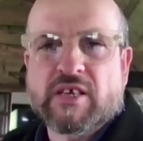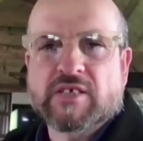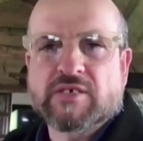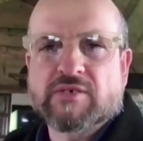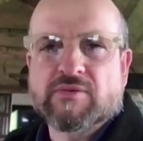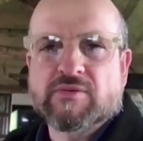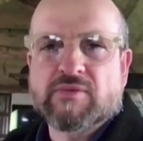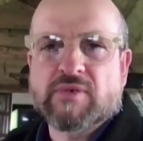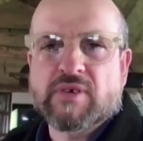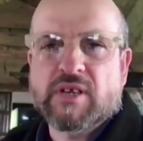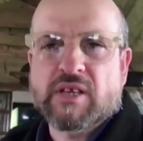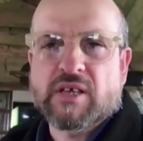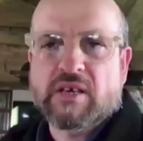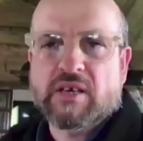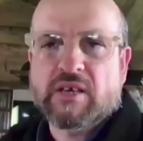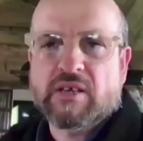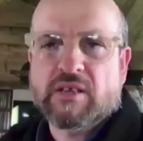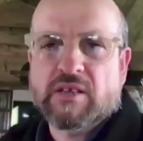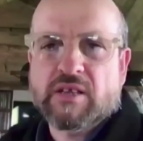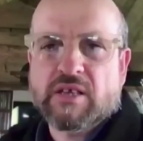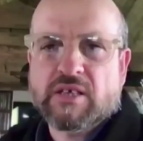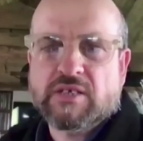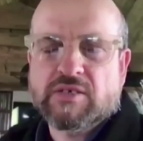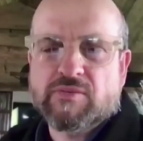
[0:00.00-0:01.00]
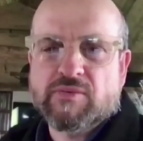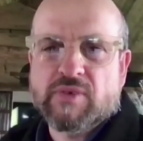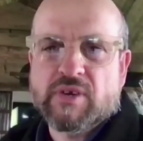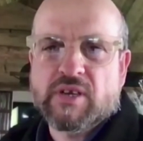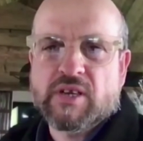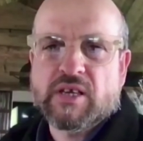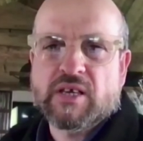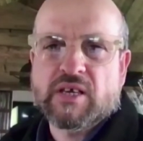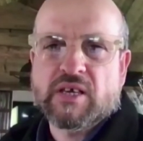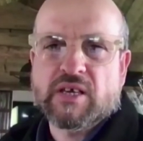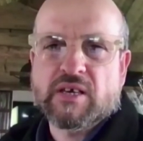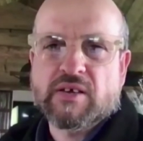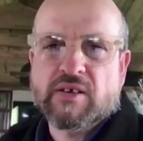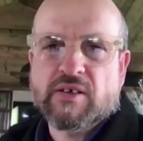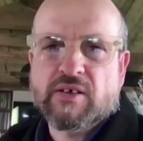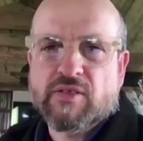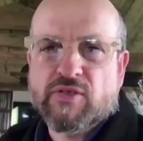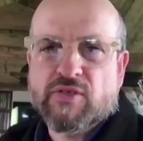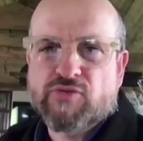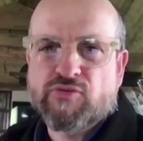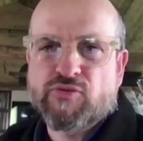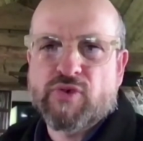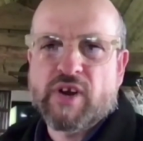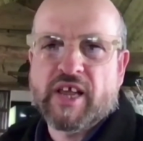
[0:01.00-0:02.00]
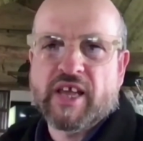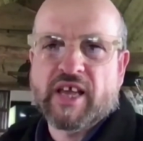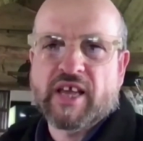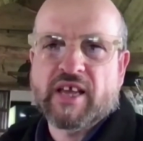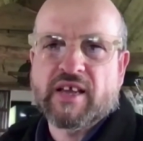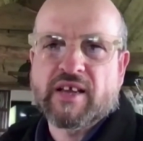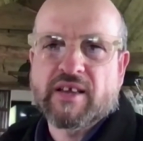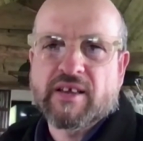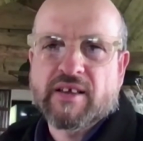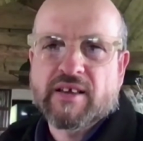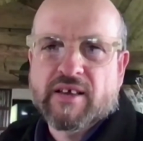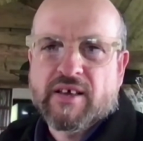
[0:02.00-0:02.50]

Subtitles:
that's a really thrilling